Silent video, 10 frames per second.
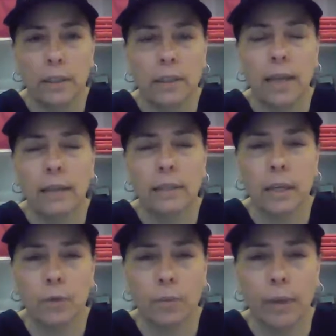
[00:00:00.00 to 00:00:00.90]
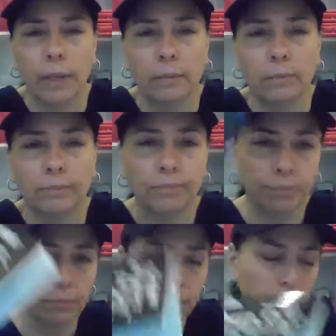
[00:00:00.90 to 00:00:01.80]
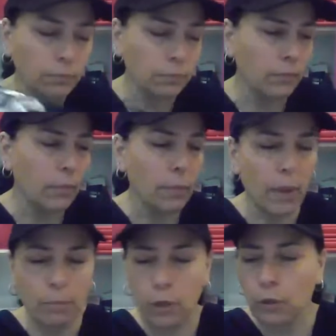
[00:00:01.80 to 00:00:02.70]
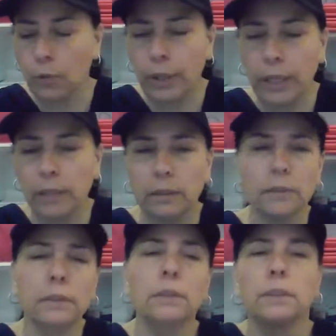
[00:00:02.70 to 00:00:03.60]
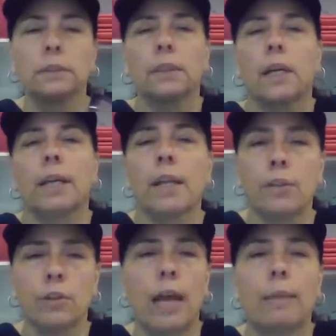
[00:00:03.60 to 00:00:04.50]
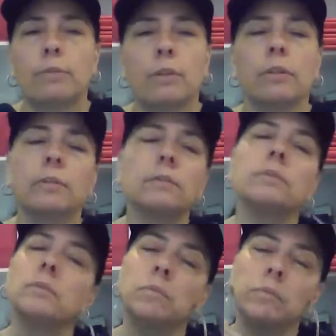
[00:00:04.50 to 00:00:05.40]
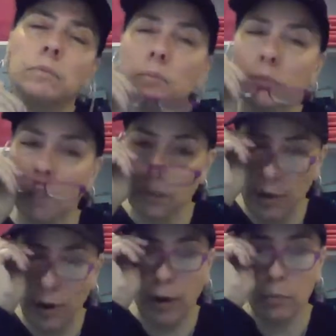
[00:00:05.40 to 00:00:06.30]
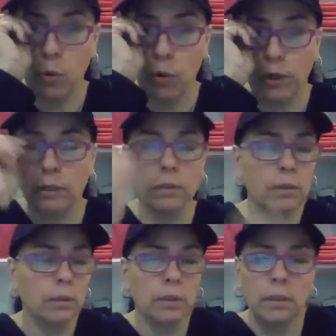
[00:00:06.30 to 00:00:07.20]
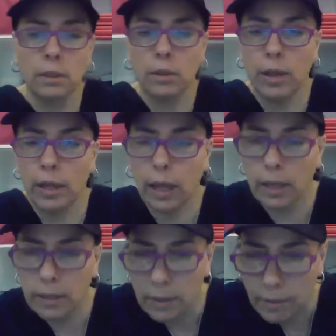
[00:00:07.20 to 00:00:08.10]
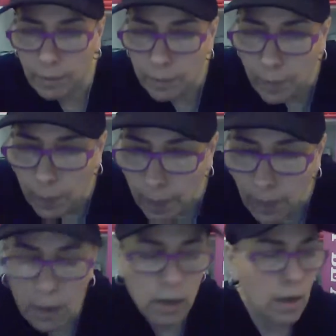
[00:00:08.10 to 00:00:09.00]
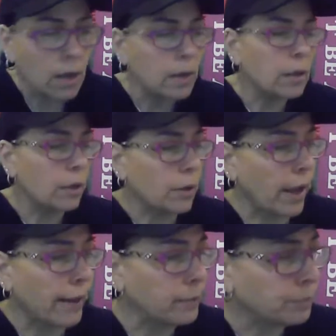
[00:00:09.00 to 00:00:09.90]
Get in touch with me. I'm going to read another chapter. It's very important. Okay, guys? Okay.